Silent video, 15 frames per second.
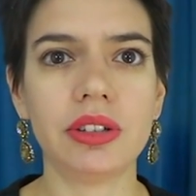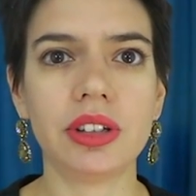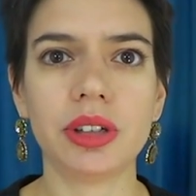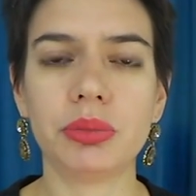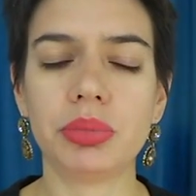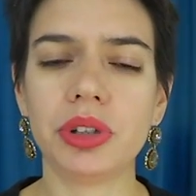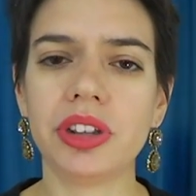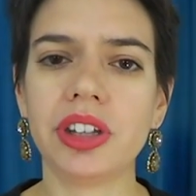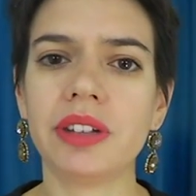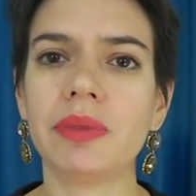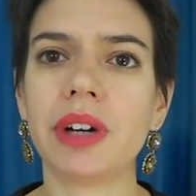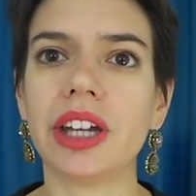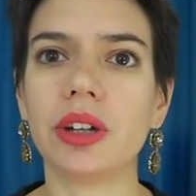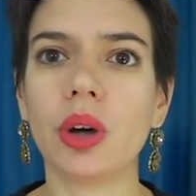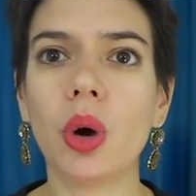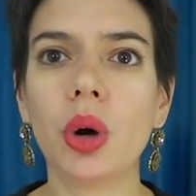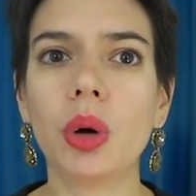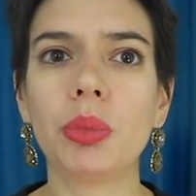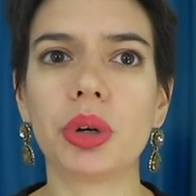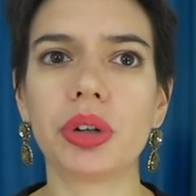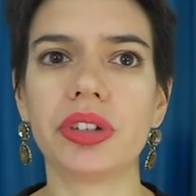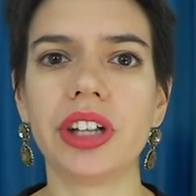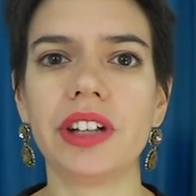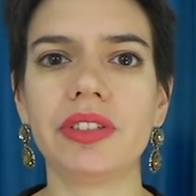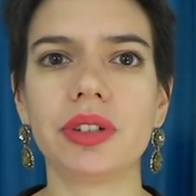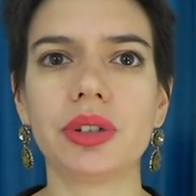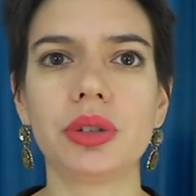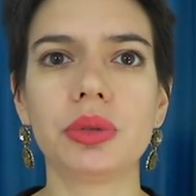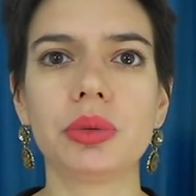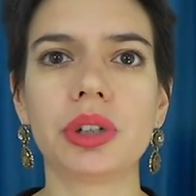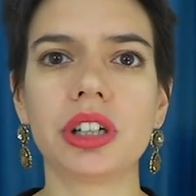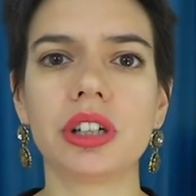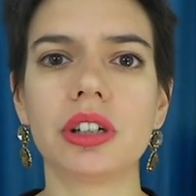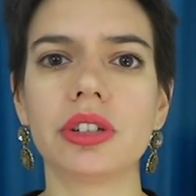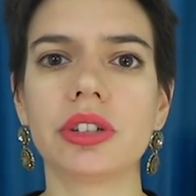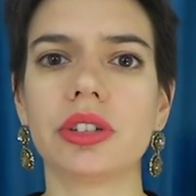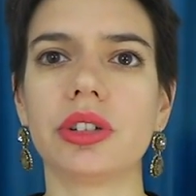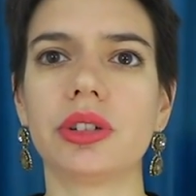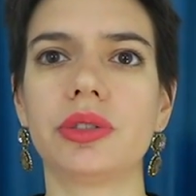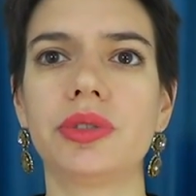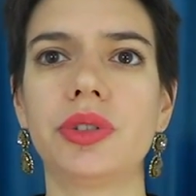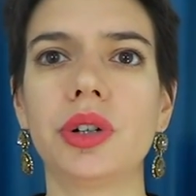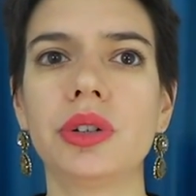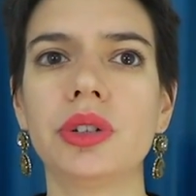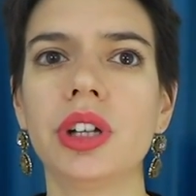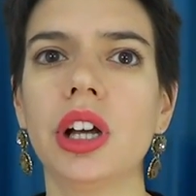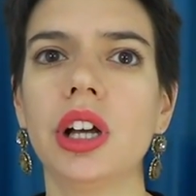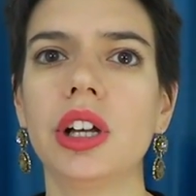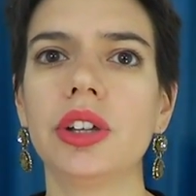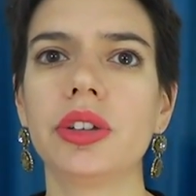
You can print them at home or save the QR code on your phone